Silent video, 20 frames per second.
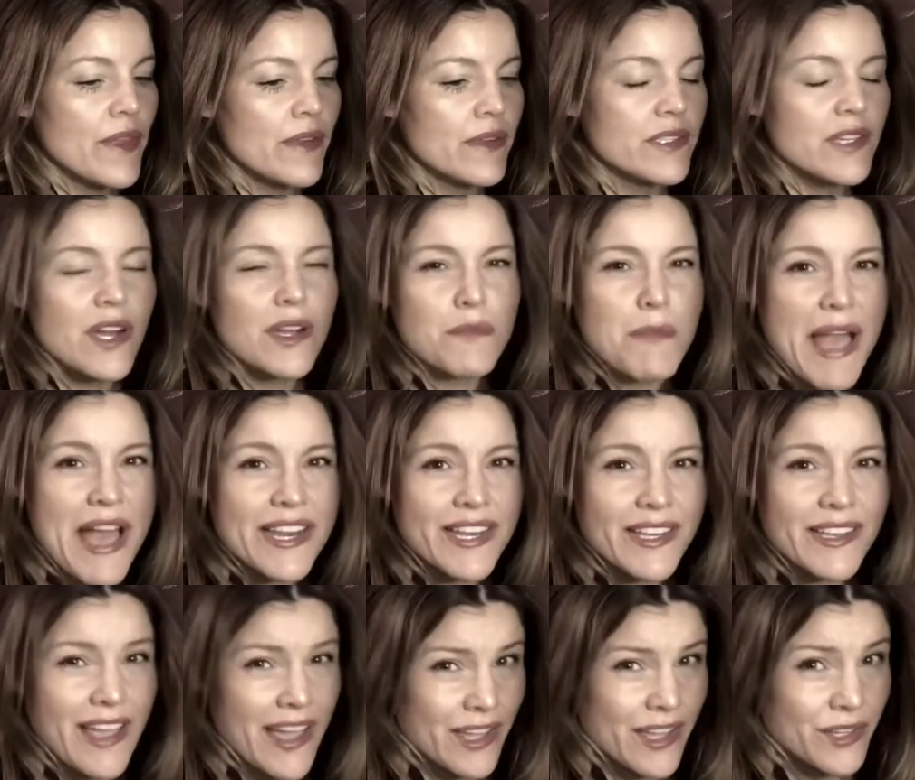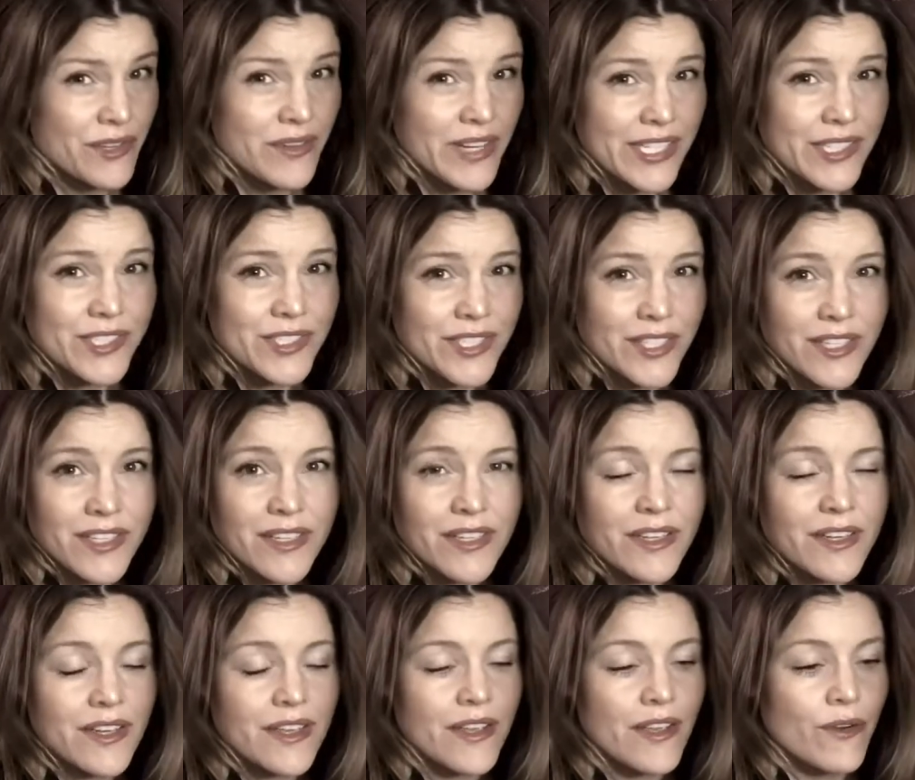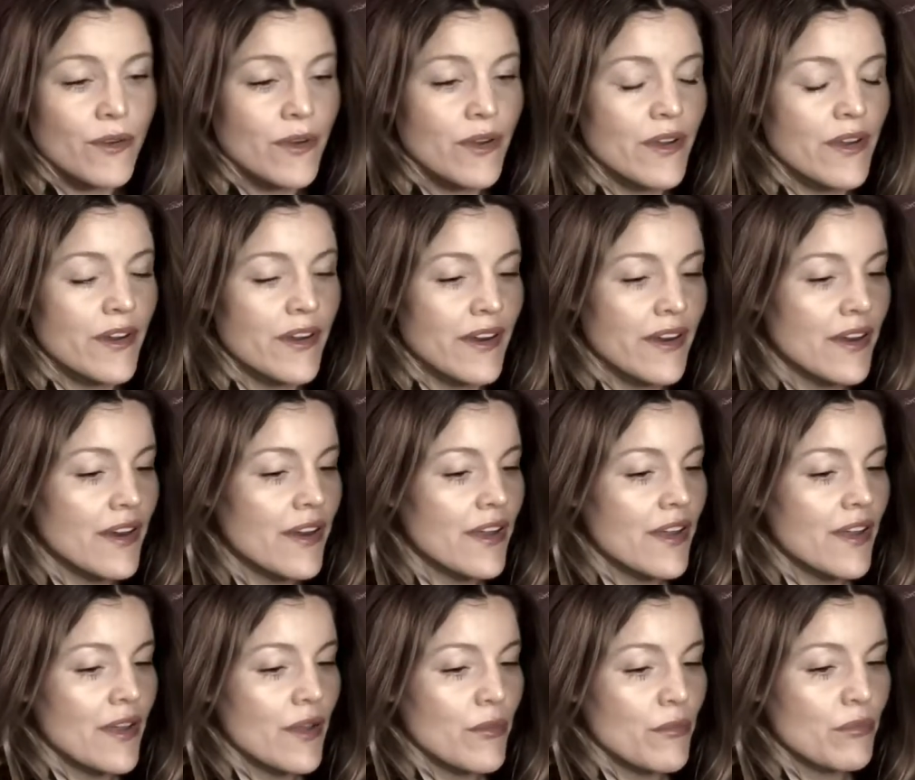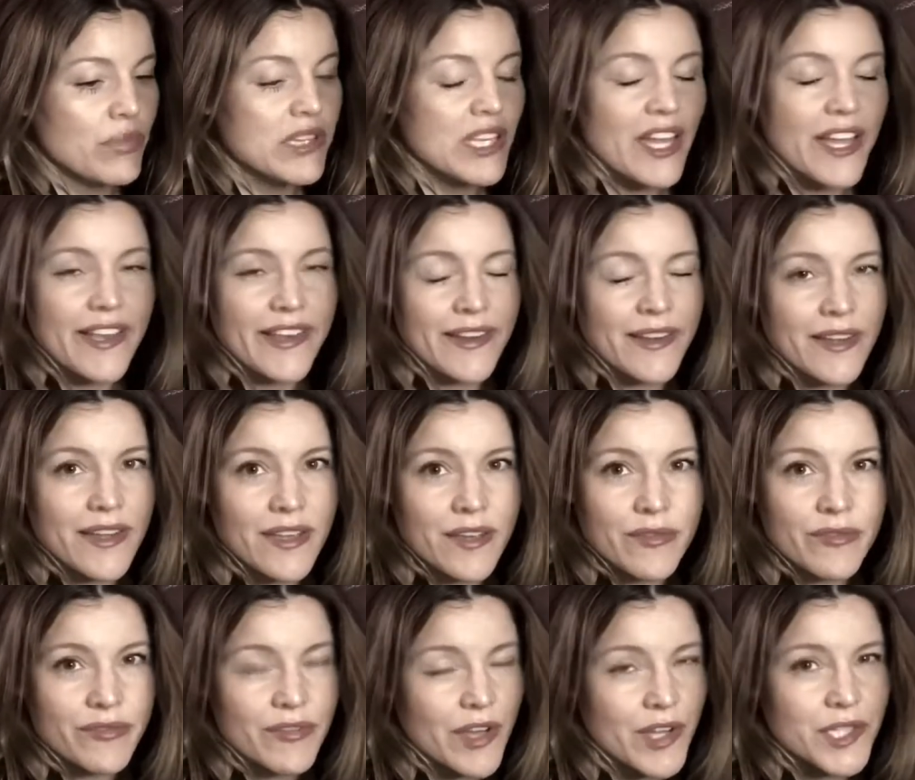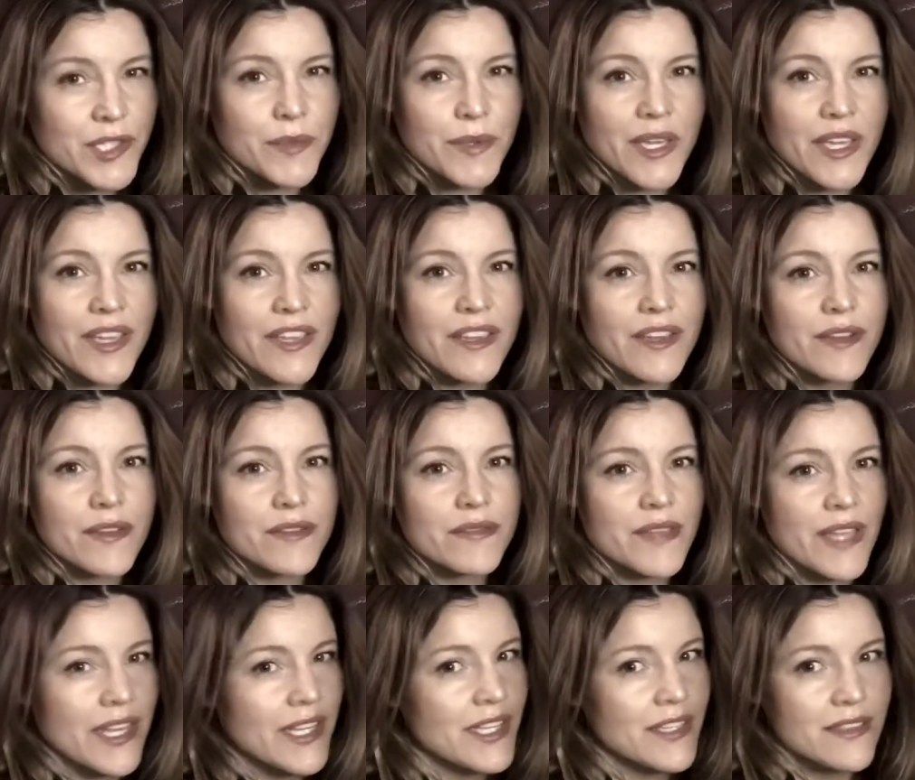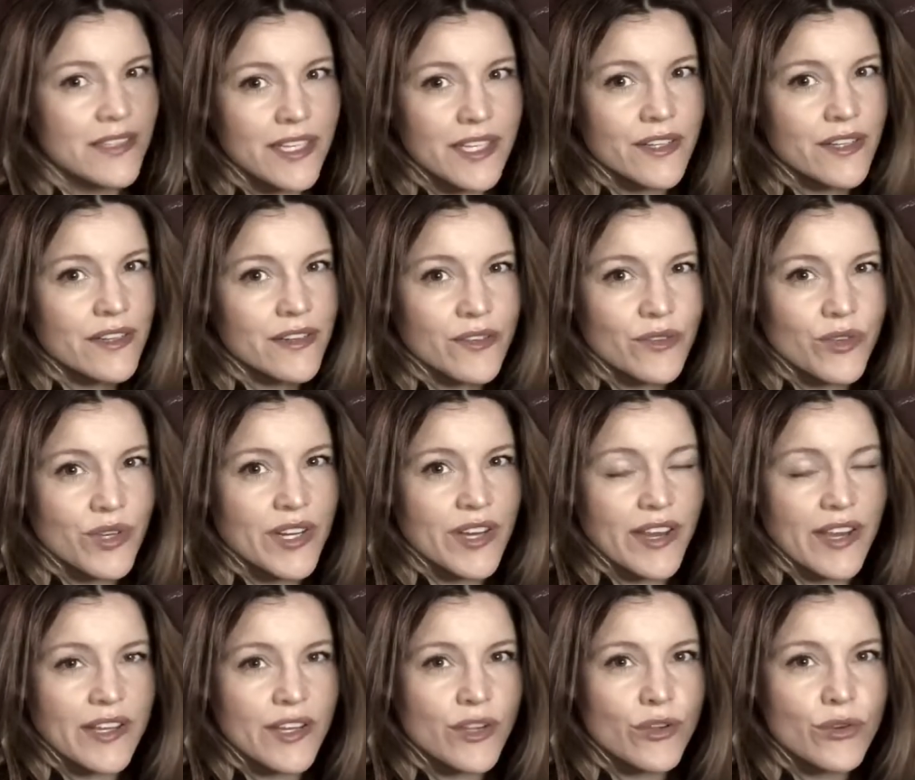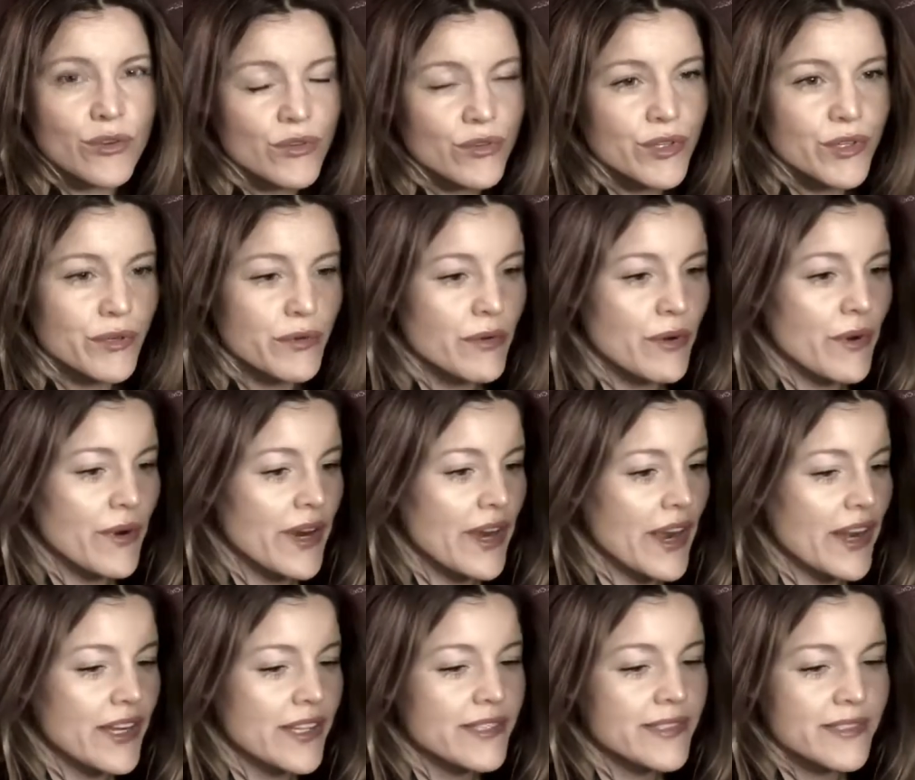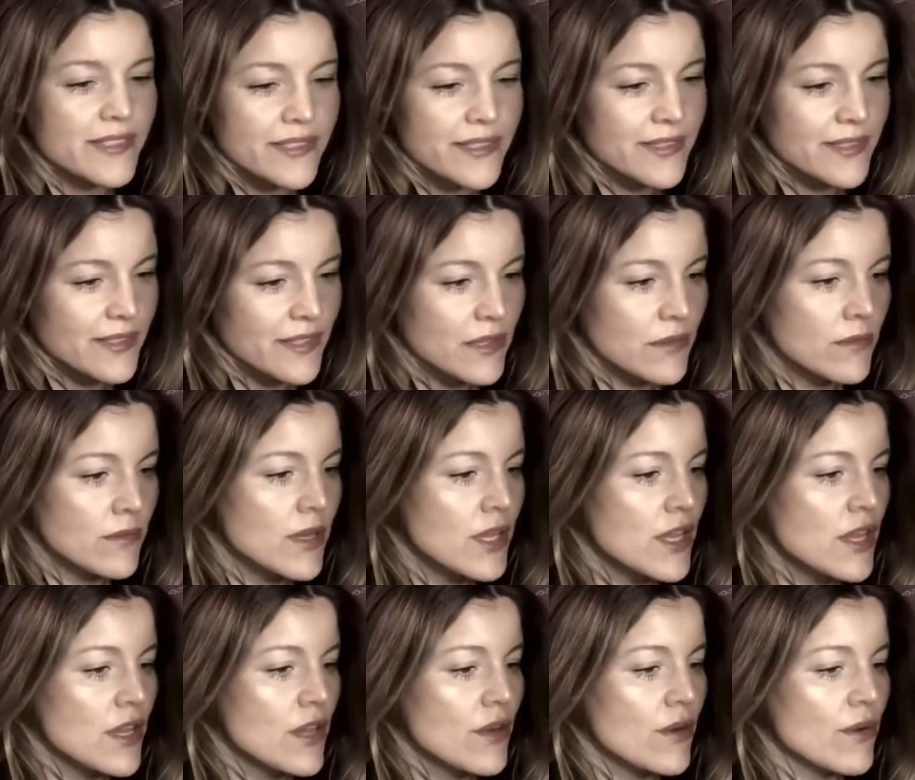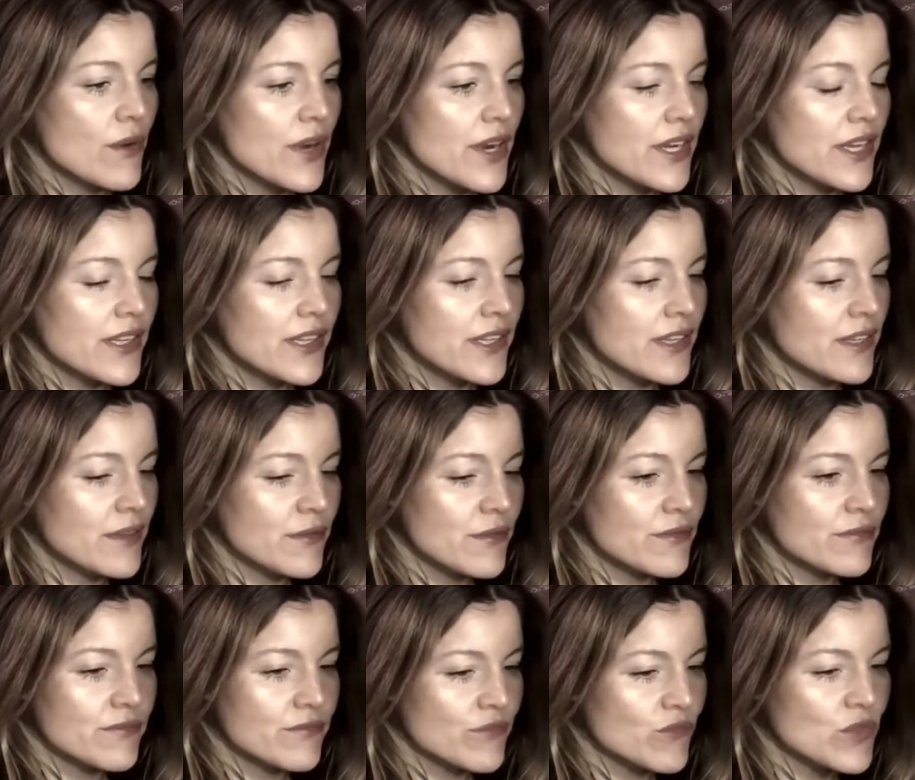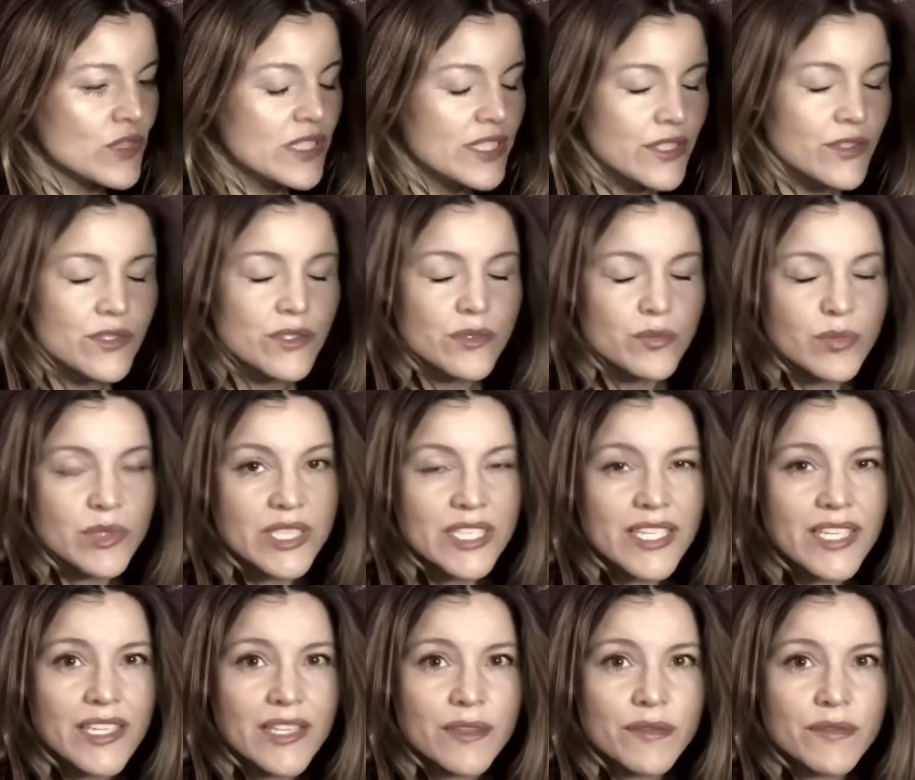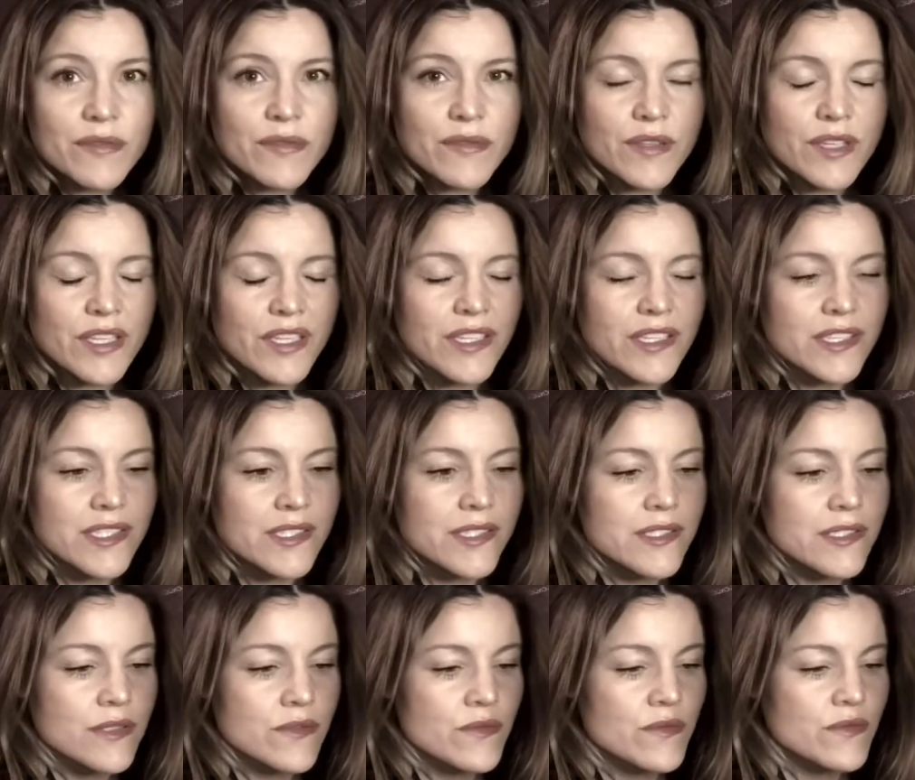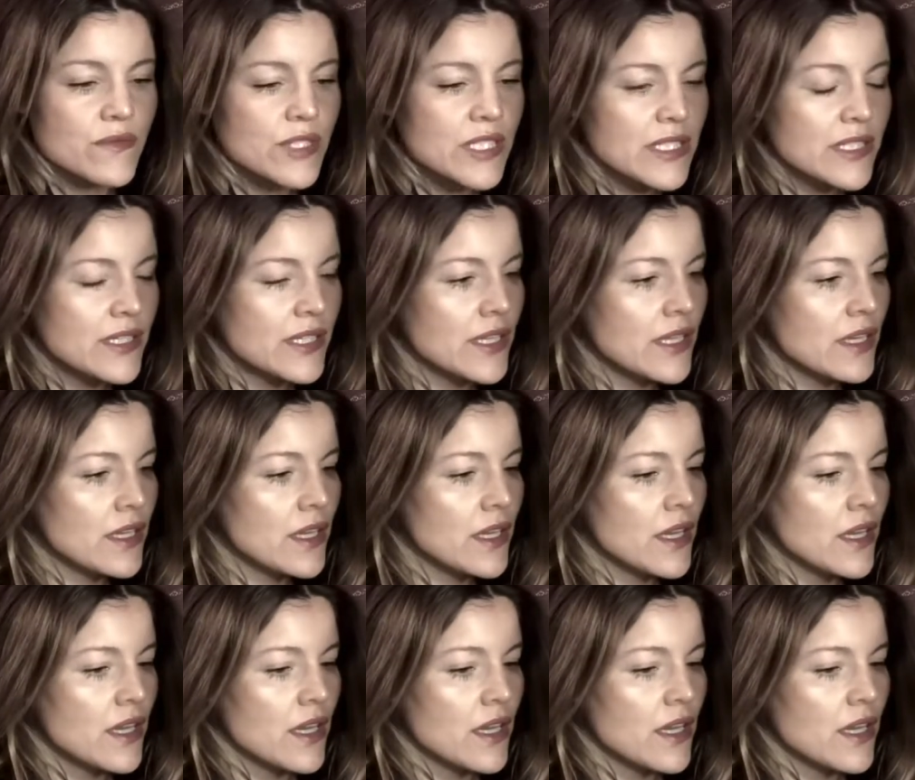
dogmatic adoration or blind following of any leader or any guru or any system or any religious belief is really